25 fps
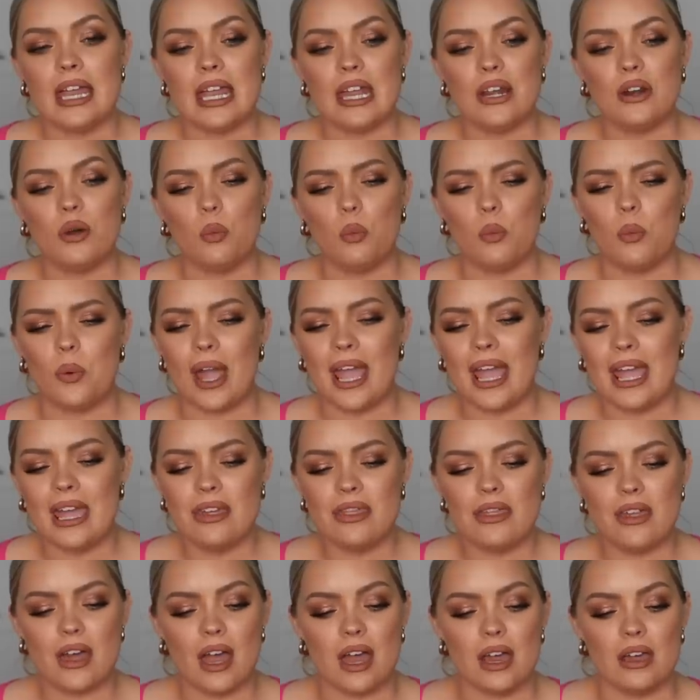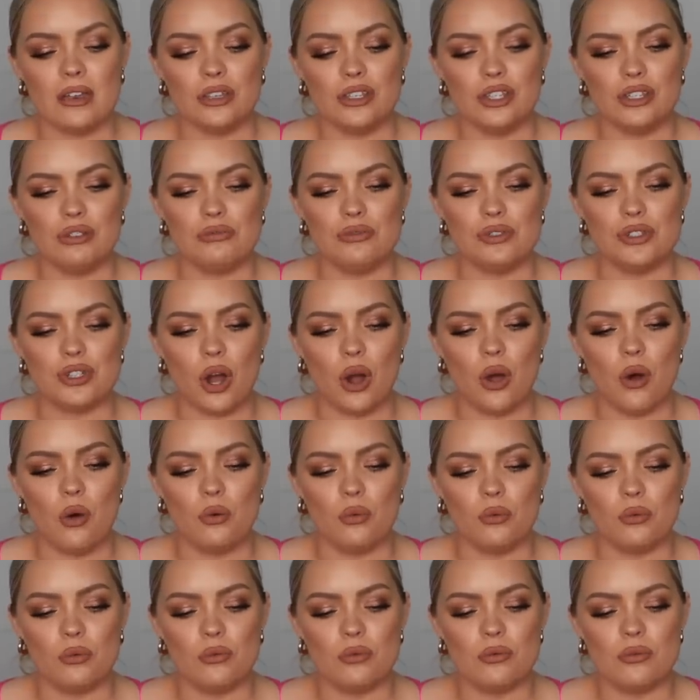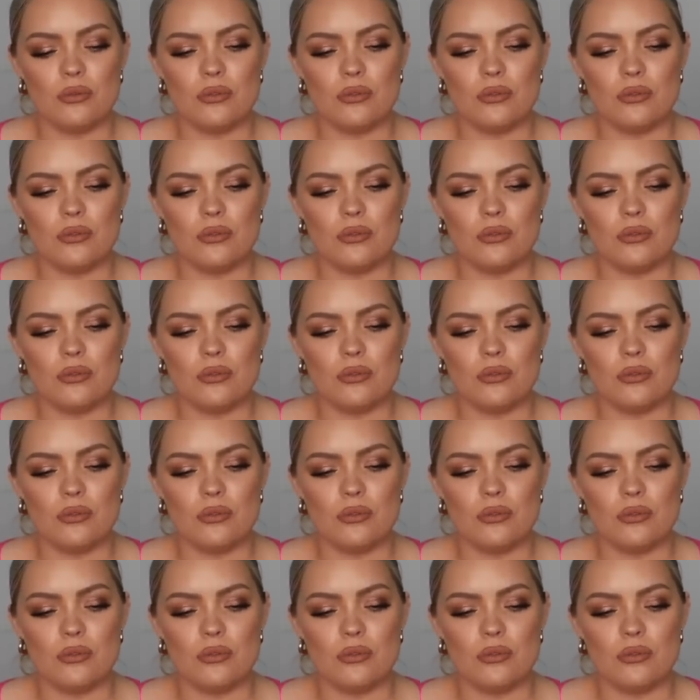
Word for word: in a way that you don't